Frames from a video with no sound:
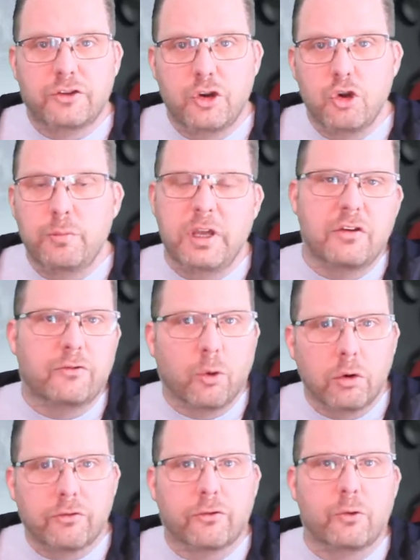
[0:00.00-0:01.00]
to me
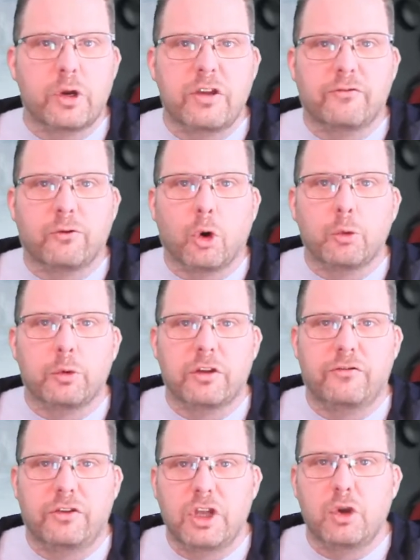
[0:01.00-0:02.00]
for free for
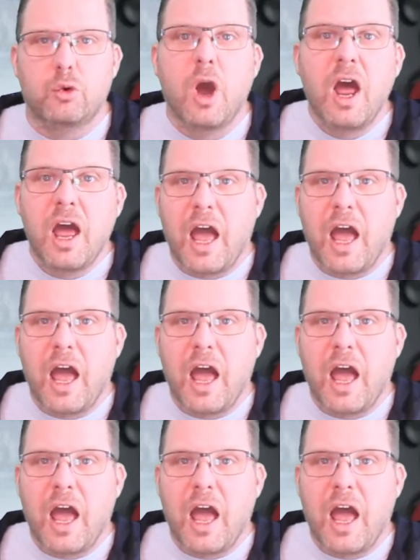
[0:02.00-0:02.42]
review.